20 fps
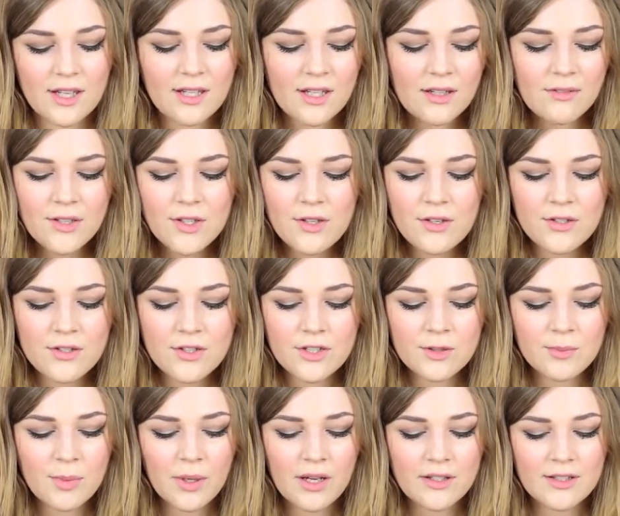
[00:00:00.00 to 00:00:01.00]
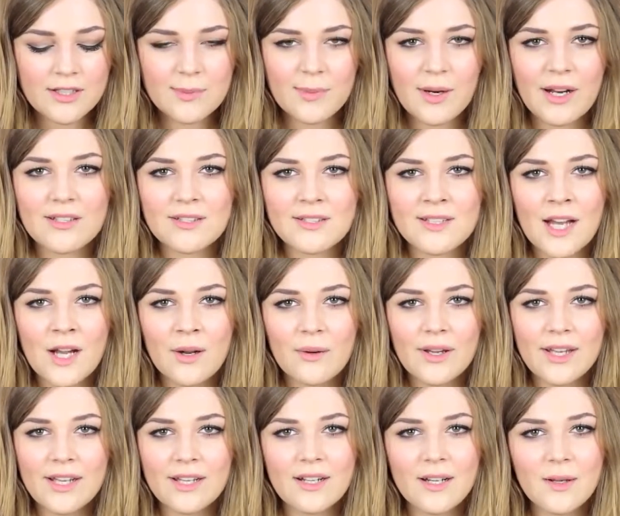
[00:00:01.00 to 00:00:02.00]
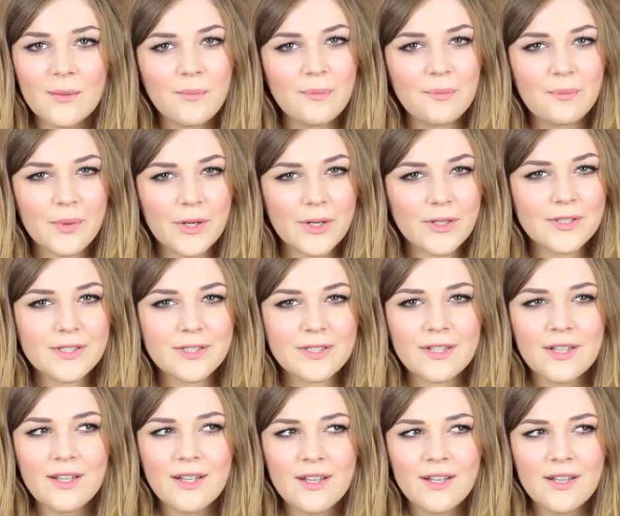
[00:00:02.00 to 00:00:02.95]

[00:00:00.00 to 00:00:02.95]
I love that you can just buy these brands now in Boots.